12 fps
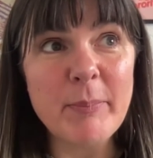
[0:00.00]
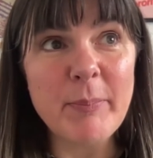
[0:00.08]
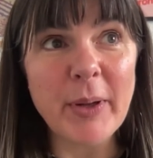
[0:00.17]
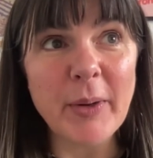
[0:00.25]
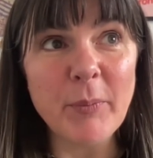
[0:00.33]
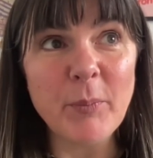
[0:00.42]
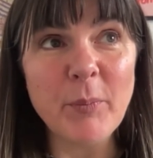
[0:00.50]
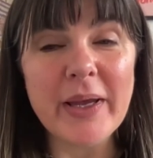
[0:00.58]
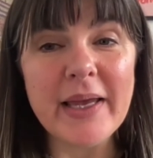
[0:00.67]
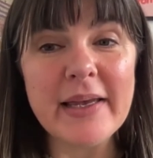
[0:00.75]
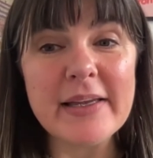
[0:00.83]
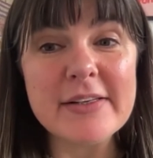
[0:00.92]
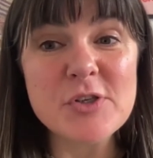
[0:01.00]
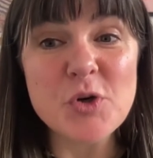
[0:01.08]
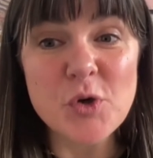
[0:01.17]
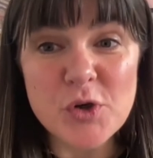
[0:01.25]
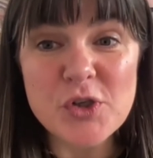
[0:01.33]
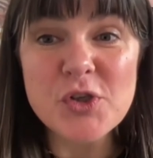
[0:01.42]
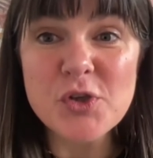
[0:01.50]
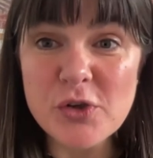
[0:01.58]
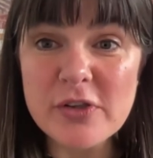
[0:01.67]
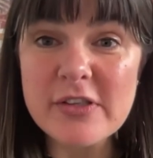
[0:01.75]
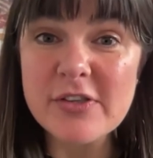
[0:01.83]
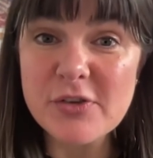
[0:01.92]
But we talked and
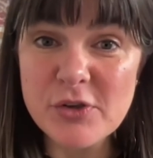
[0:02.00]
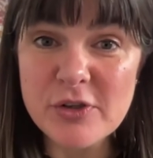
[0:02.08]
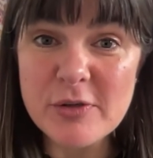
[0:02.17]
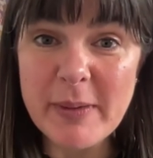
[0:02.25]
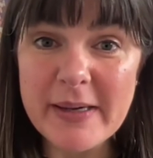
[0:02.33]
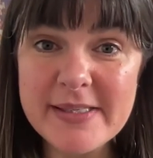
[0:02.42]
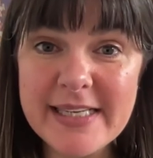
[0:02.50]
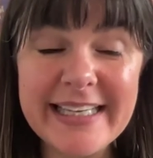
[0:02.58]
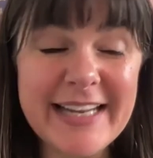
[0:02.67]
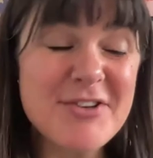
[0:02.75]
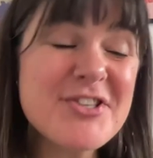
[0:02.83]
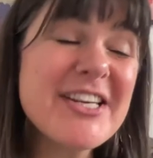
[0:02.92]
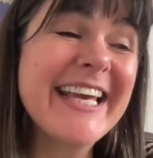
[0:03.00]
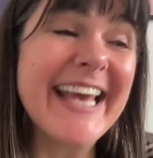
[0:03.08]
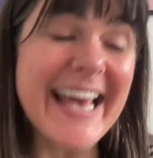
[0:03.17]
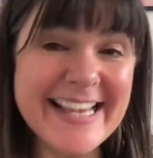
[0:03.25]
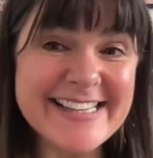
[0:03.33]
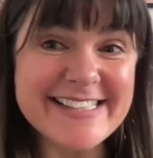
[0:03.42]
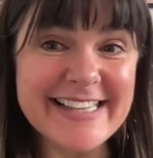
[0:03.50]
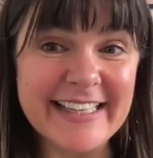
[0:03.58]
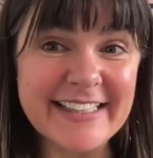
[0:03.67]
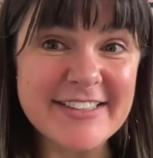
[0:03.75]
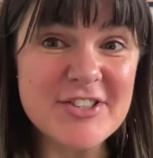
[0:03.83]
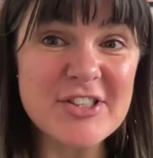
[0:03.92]
talked and talked about it. And now she gets it
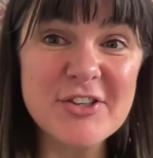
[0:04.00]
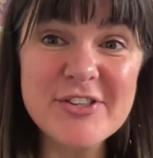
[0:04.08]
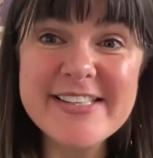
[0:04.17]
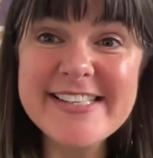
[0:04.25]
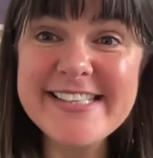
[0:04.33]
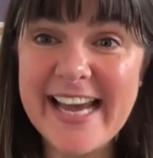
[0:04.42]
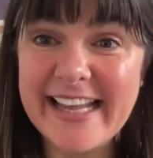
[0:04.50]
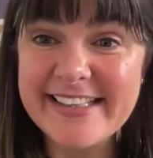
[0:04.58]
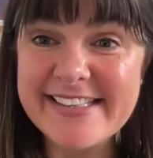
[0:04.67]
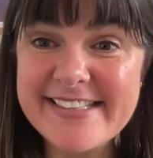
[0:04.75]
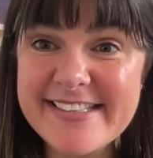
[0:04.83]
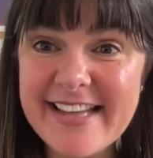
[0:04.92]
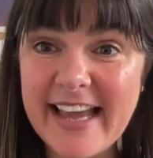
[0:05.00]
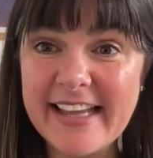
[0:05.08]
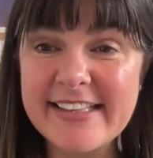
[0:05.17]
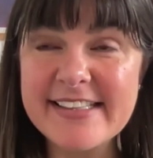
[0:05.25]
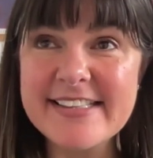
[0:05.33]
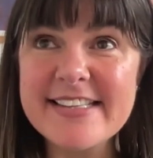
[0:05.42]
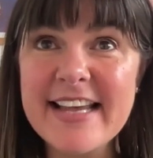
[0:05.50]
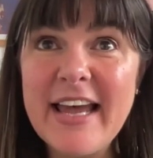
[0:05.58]
and she understands and